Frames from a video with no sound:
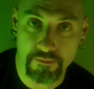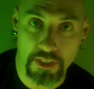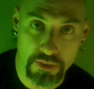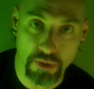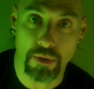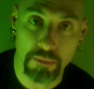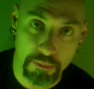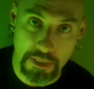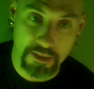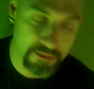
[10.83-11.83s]
Things are going with
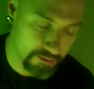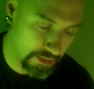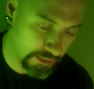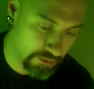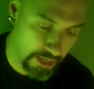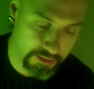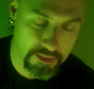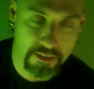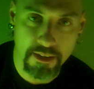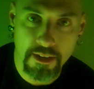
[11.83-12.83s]
me. Thanks for
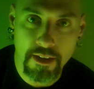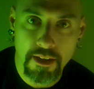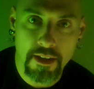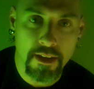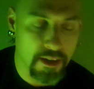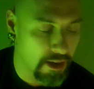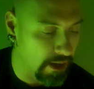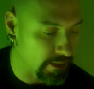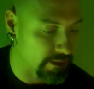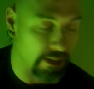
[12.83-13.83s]
asking.
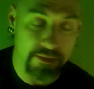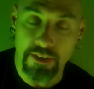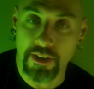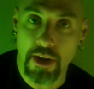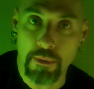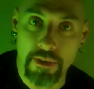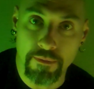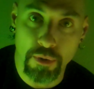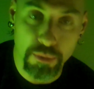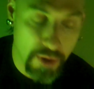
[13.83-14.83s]
Instead of starting out with a
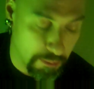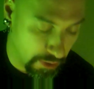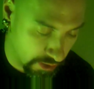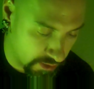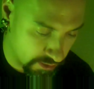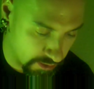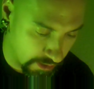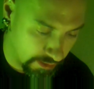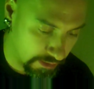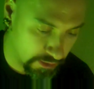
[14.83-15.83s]
fourth wave book,
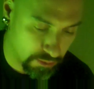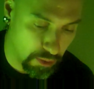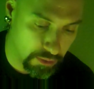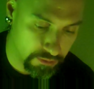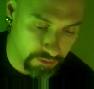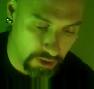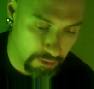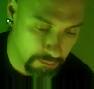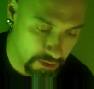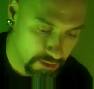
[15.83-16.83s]
I'd like to quote
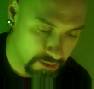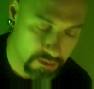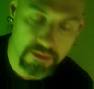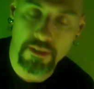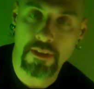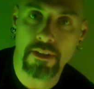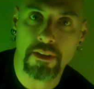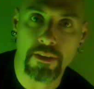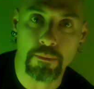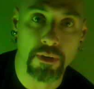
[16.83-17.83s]
from
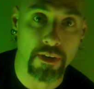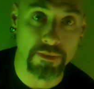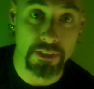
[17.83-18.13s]
the book I've